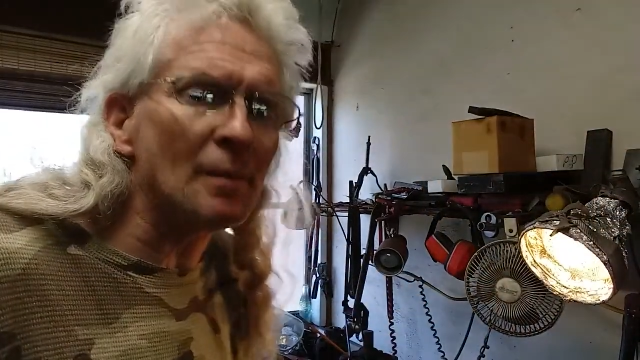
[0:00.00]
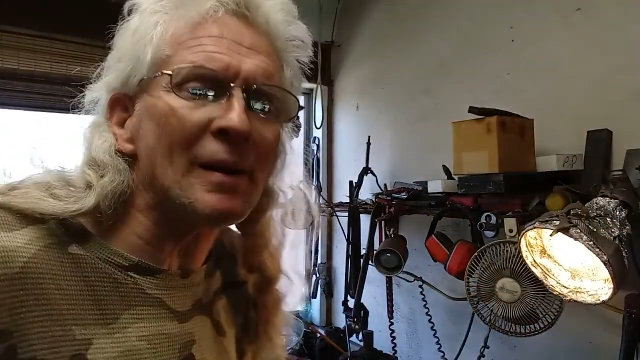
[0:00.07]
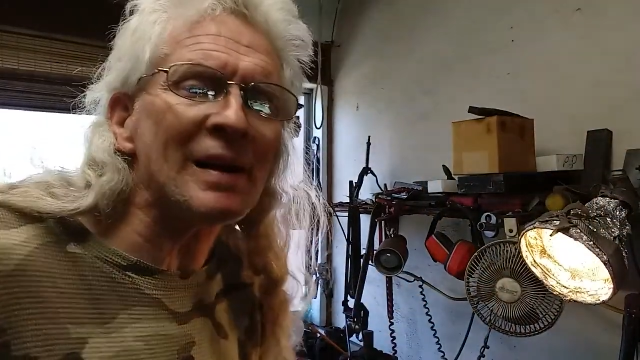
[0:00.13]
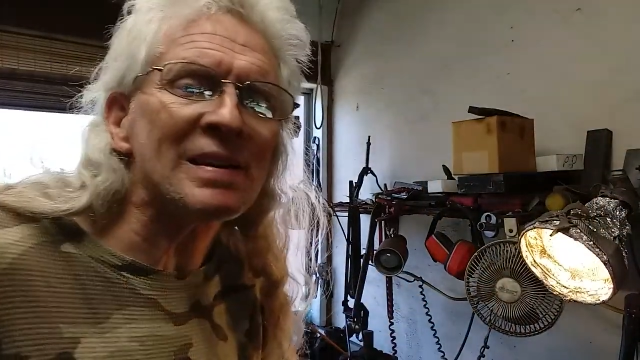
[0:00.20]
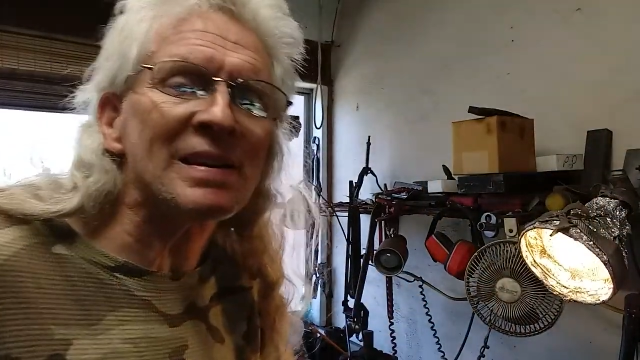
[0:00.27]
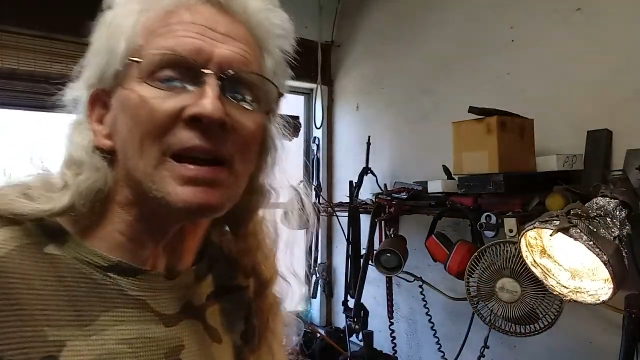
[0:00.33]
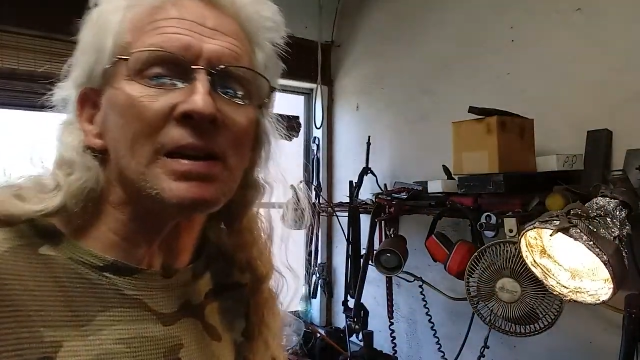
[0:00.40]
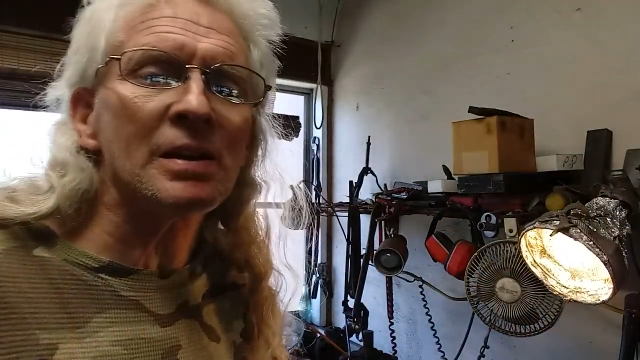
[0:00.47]
of my
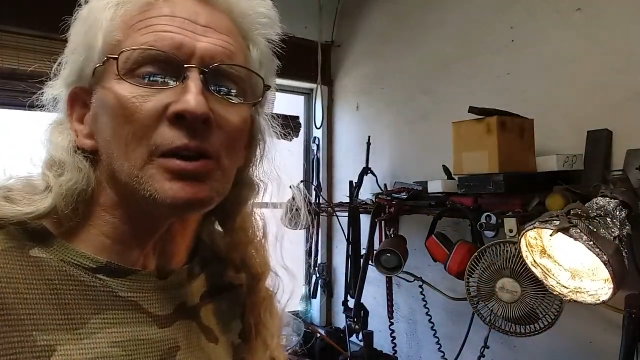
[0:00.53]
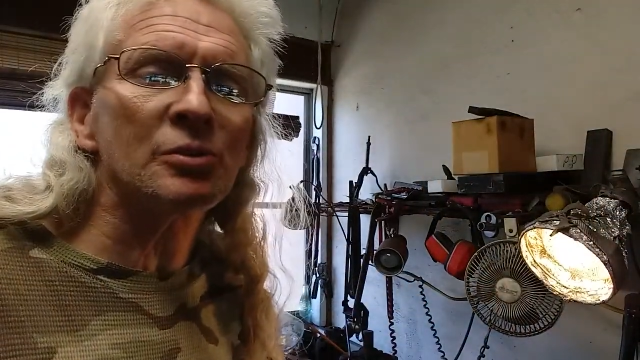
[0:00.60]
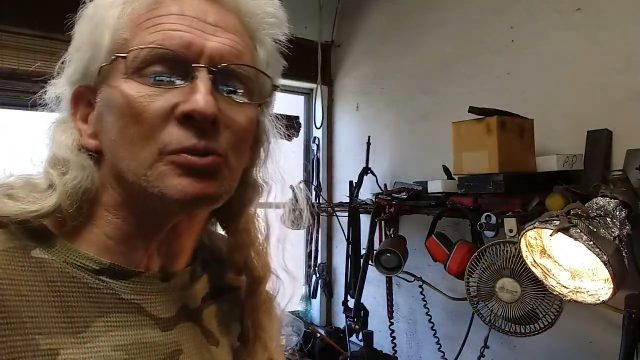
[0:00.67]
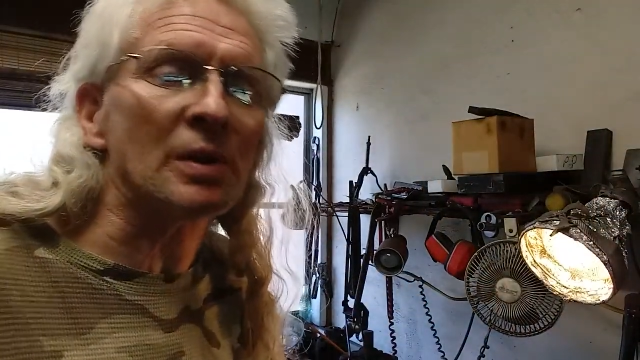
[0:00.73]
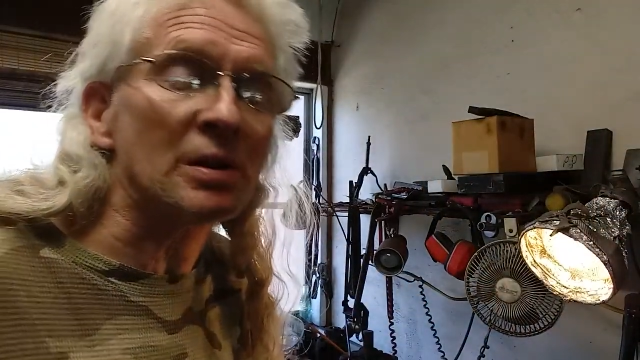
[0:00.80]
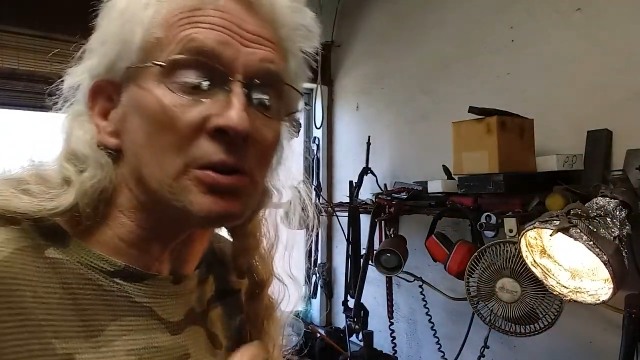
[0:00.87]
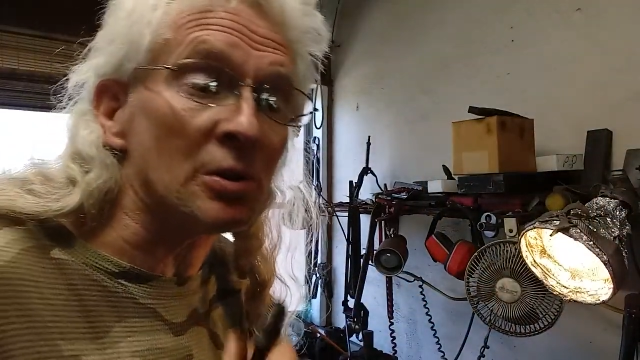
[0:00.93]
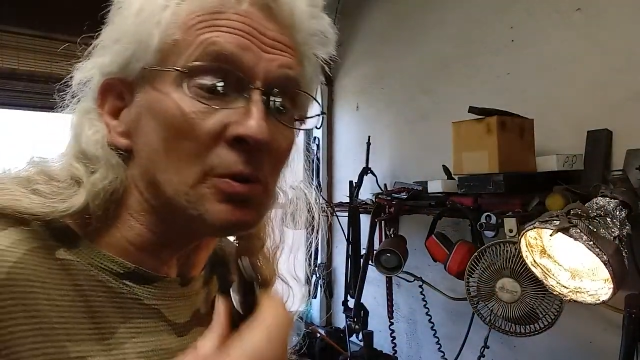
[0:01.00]
day
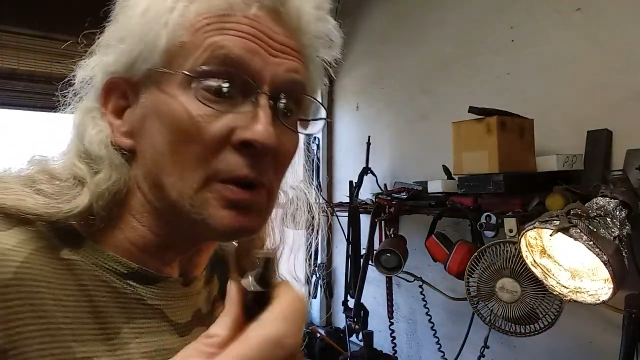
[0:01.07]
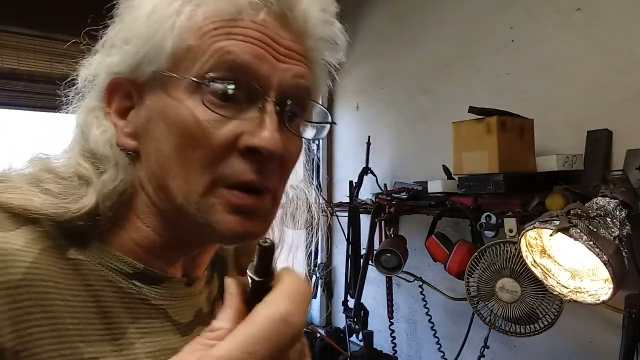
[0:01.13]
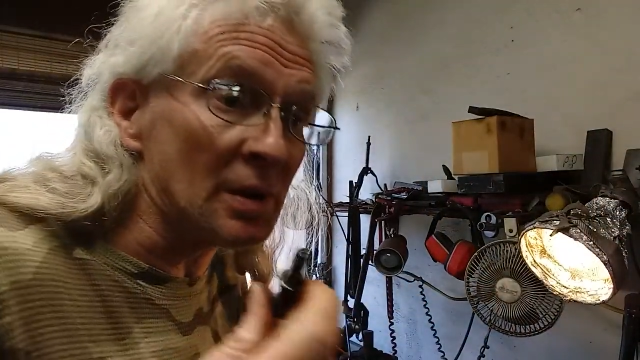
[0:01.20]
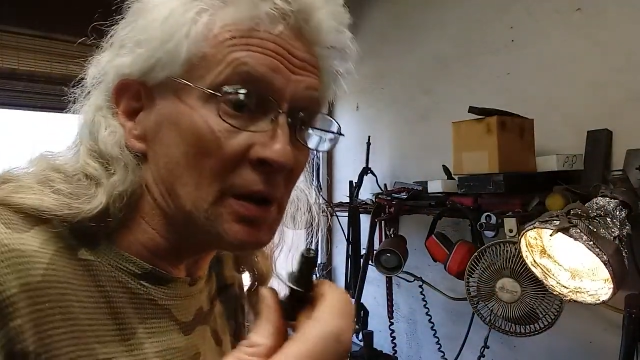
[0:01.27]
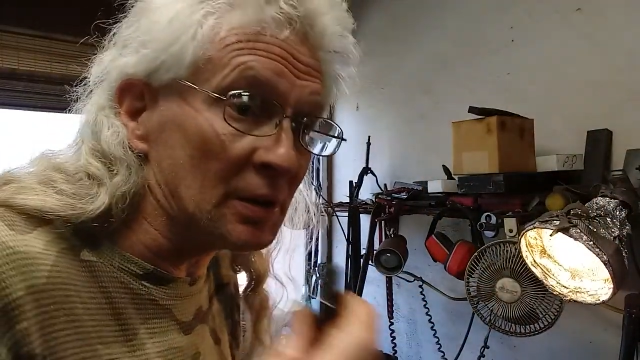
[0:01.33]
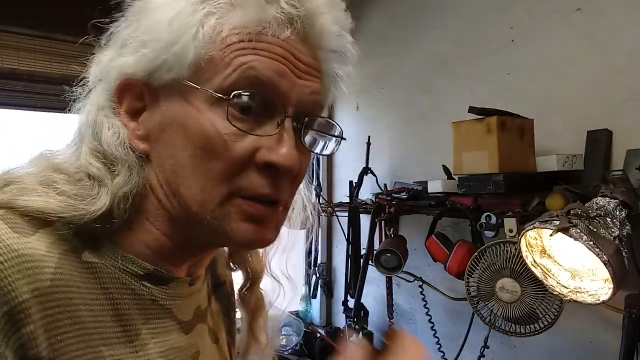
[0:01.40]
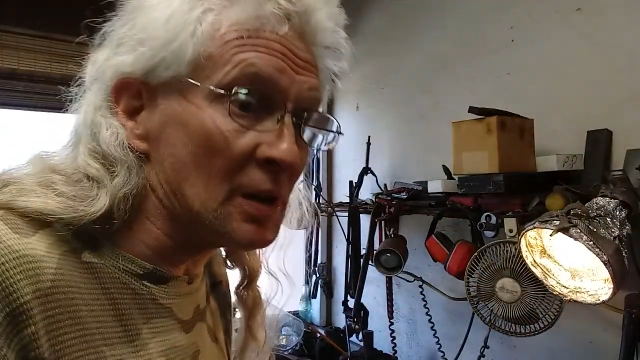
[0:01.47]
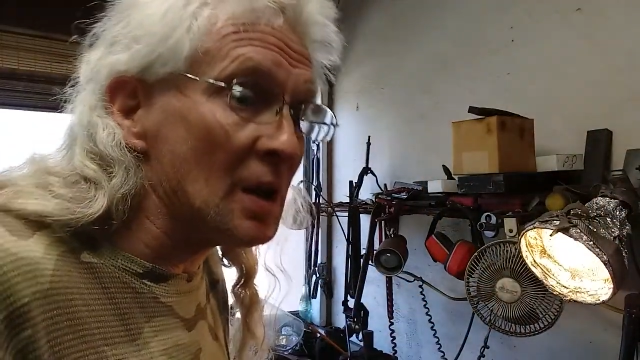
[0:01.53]
yesterday doing
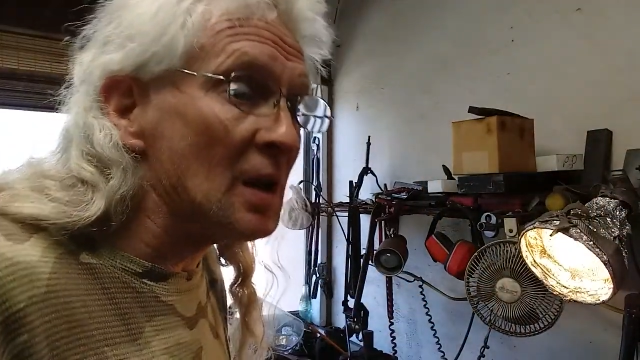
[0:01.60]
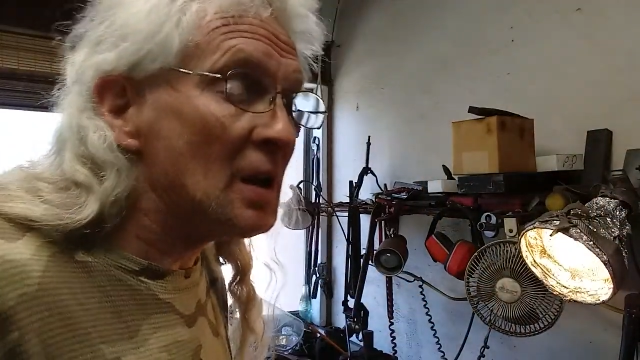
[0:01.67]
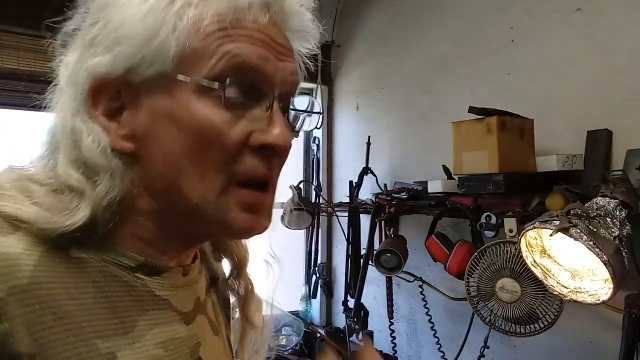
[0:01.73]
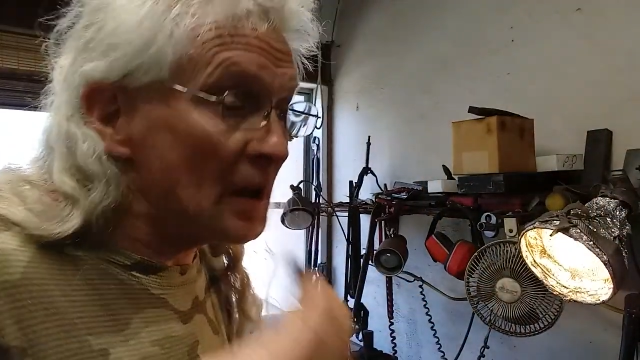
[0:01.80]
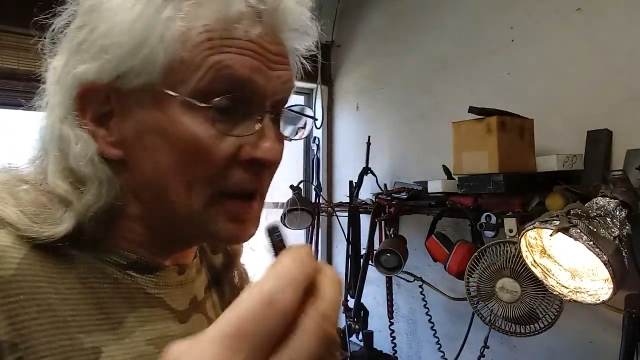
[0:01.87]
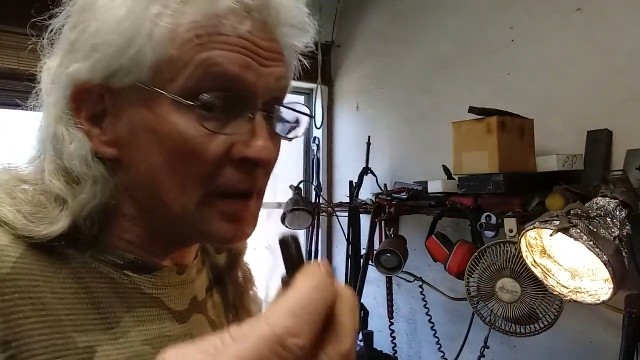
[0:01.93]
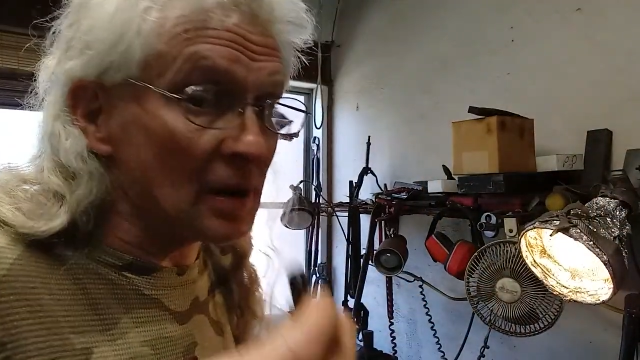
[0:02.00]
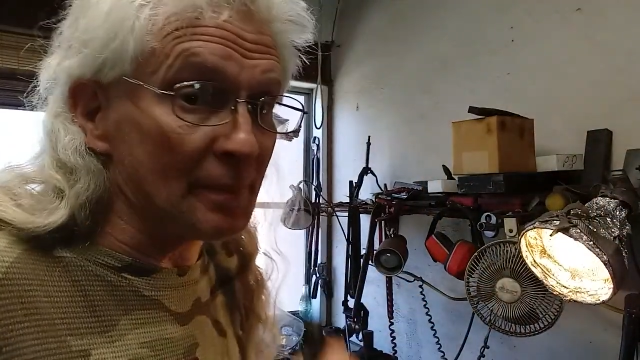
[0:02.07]
this
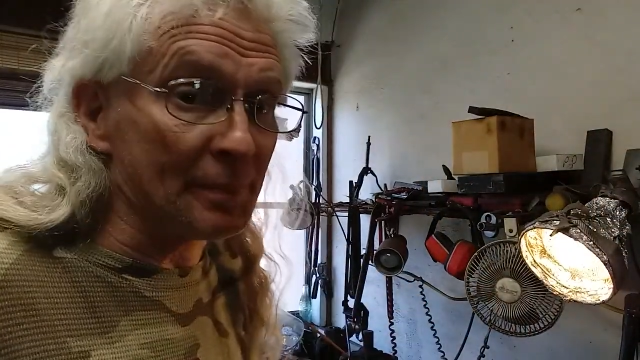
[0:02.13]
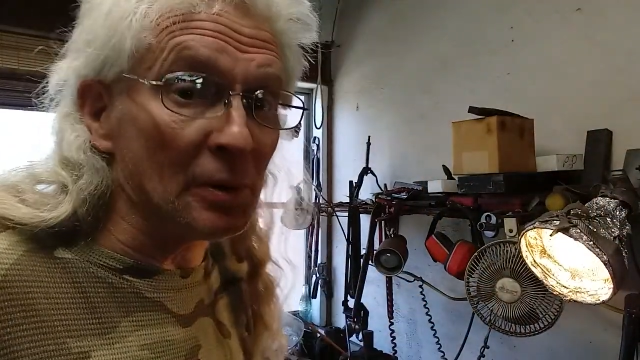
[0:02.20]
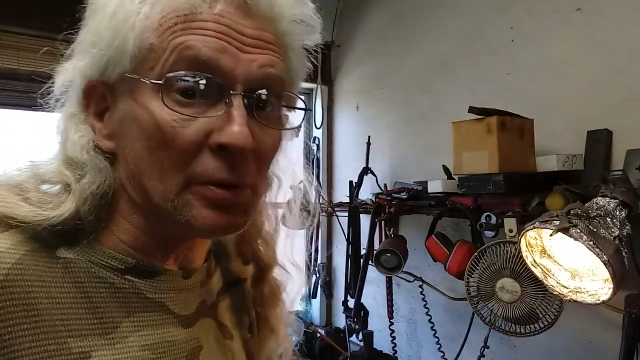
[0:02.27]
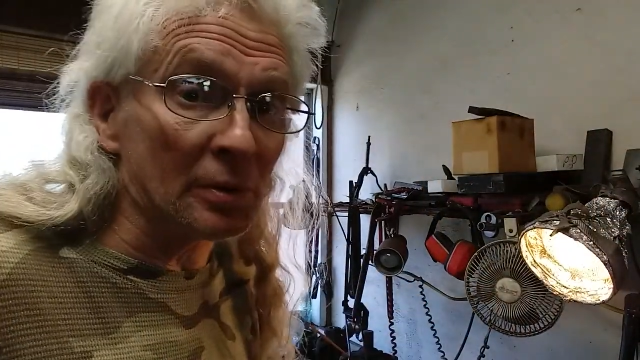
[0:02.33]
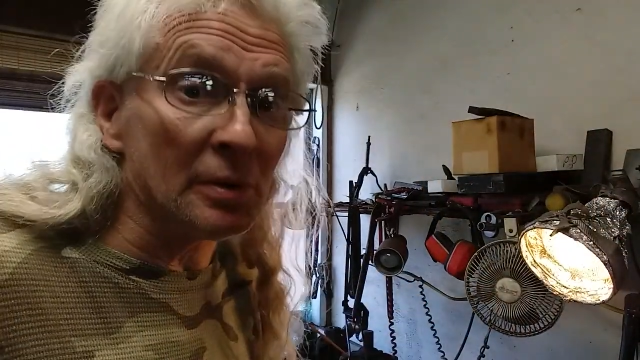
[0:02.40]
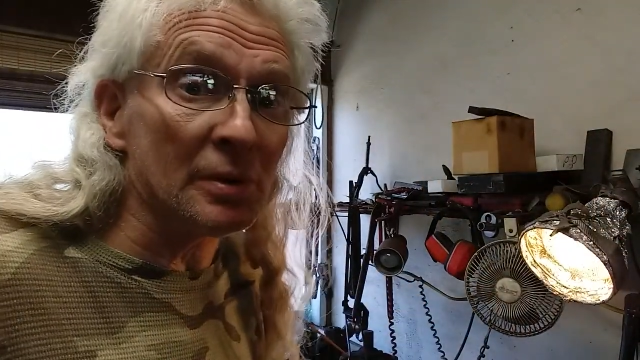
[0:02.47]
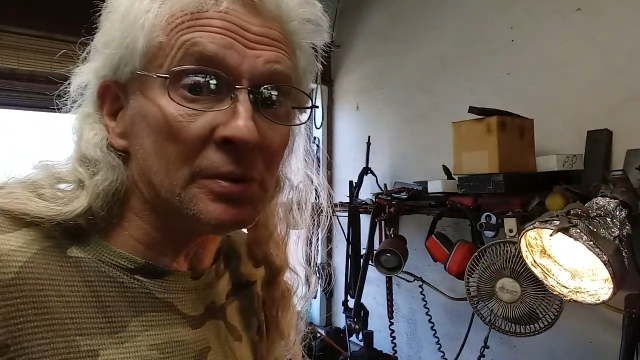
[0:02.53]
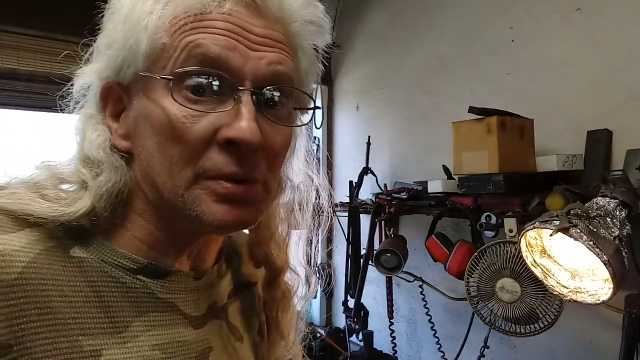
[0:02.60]
and got it
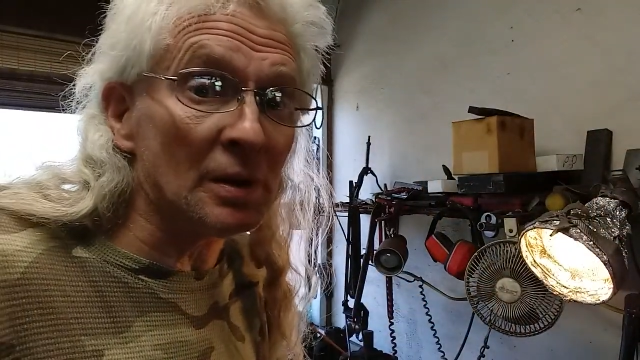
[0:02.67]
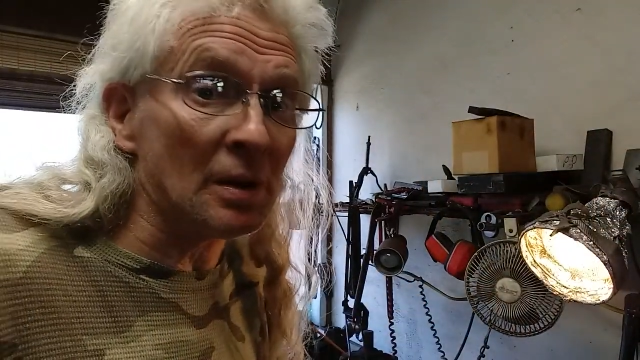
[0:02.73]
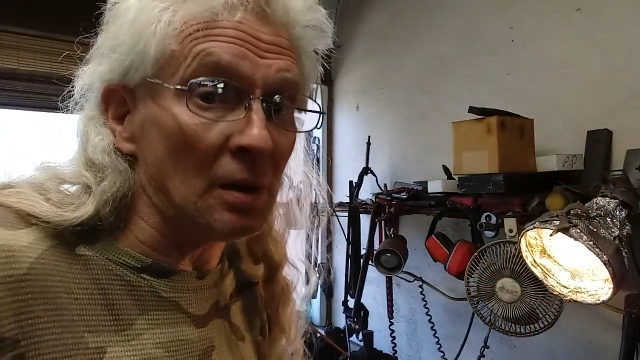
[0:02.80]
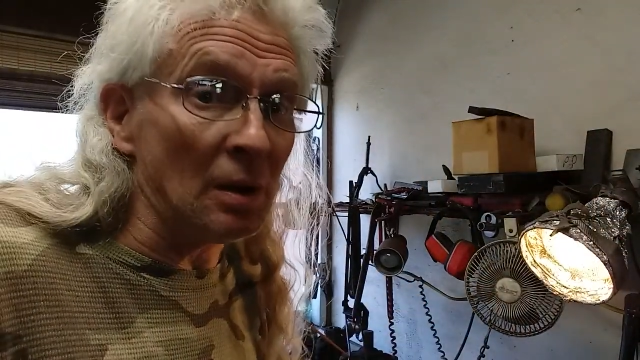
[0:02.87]
broke loose and